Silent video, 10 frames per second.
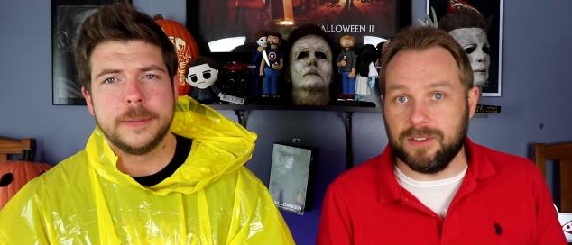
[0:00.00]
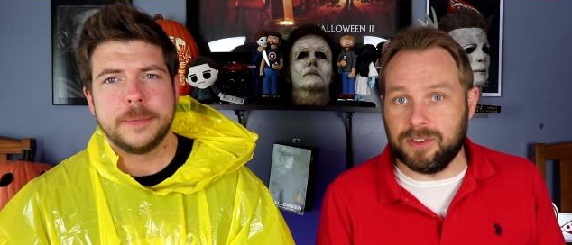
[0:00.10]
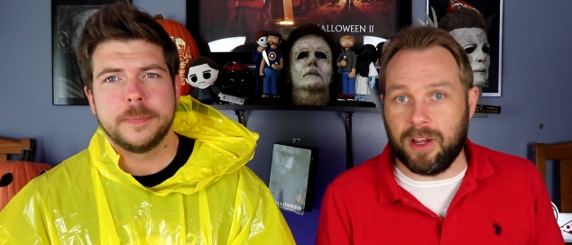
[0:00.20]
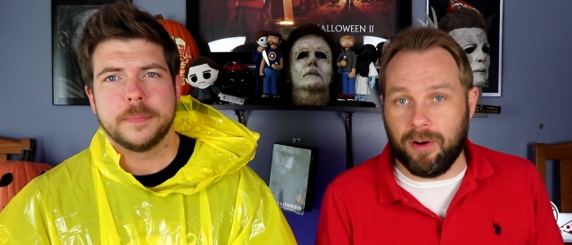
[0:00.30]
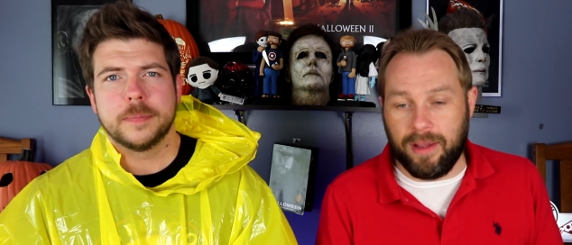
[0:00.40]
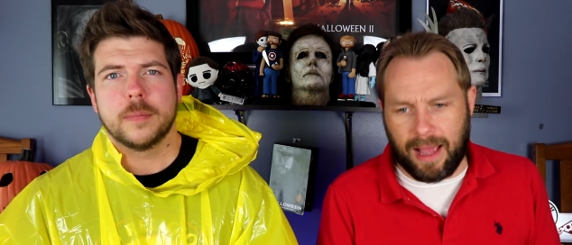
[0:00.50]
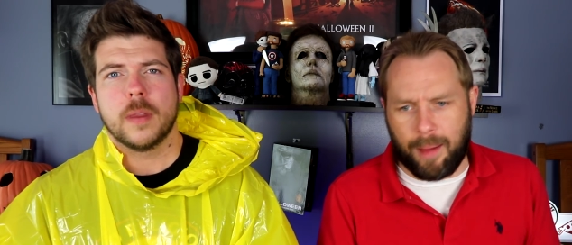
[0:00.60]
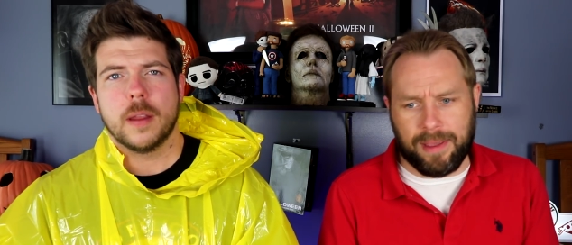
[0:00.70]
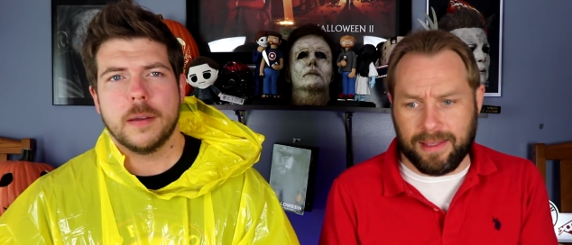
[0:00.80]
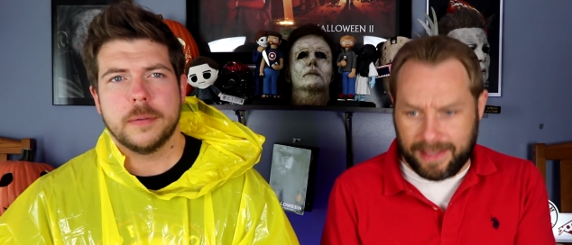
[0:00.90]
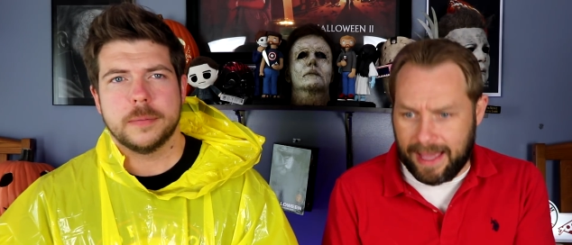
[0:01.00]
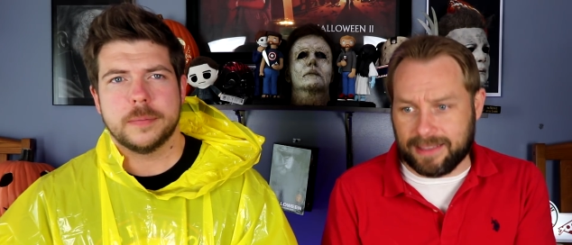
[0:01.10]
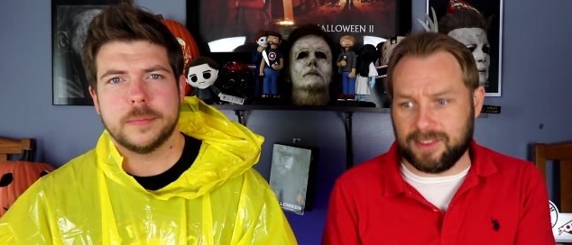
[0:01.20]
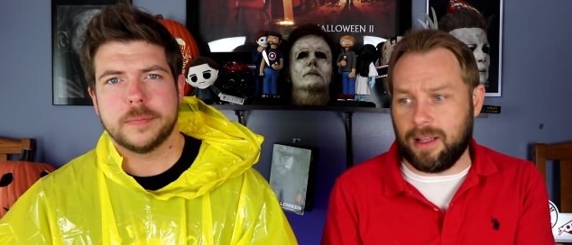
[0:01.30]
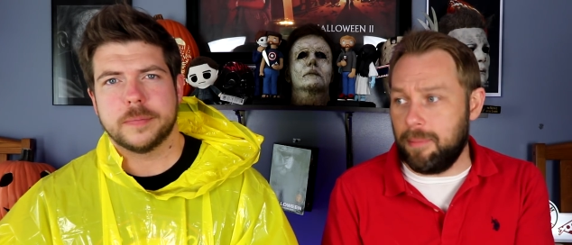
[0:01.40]
Speaker 1: and scary. I mean,
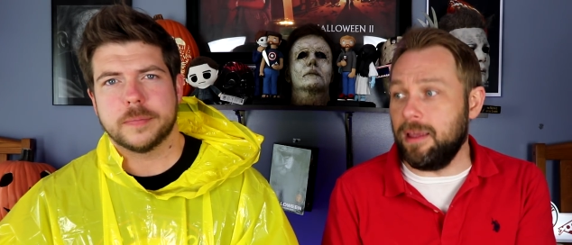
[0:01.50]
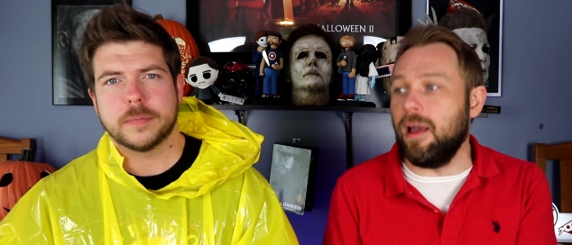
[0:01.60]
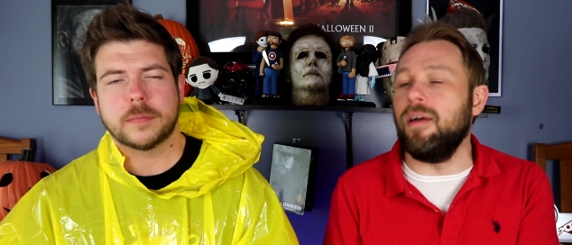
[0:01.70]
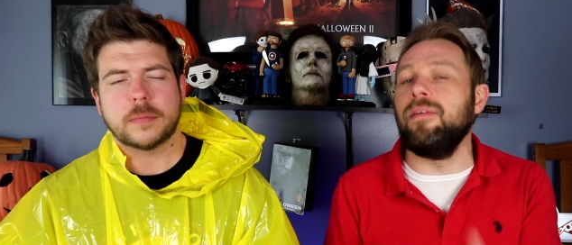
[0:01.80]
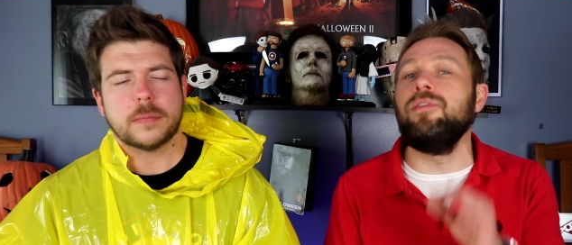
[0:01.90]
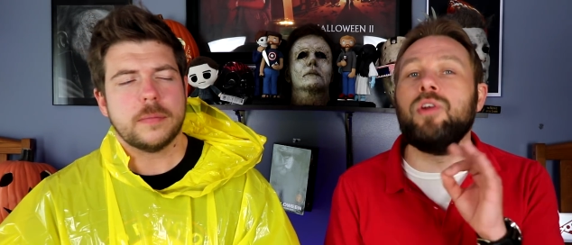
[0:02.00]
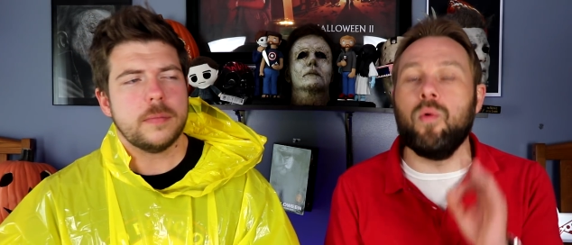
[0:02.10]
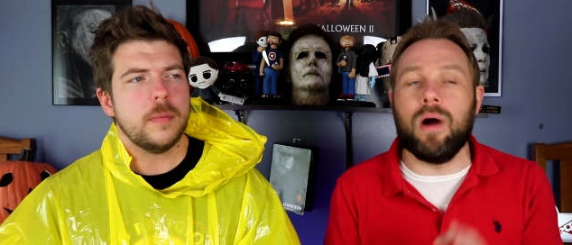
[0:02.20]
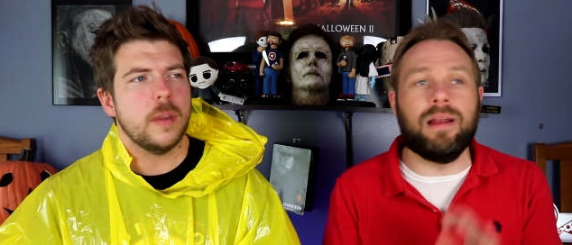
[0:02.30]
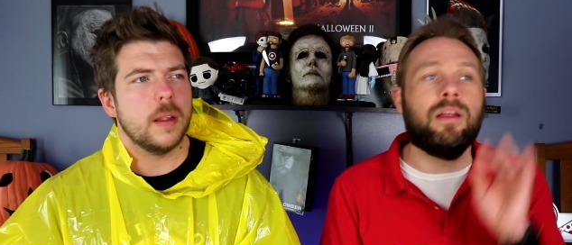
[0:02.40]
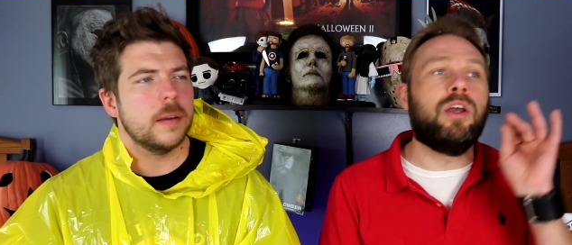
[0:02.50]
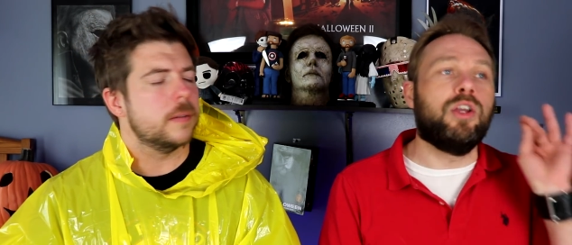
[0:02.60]
yes. I mean, you know what?